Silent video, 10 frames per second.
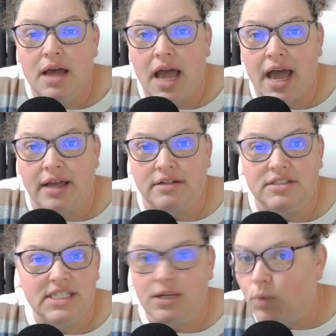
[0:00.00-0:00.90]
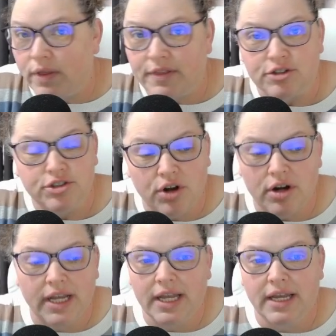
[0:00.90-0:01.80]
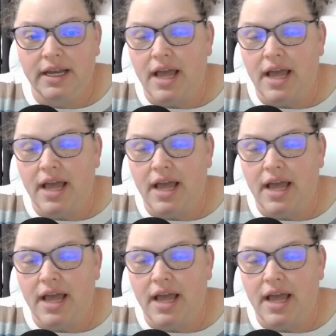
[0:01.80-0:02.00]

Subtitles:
and see when they're starting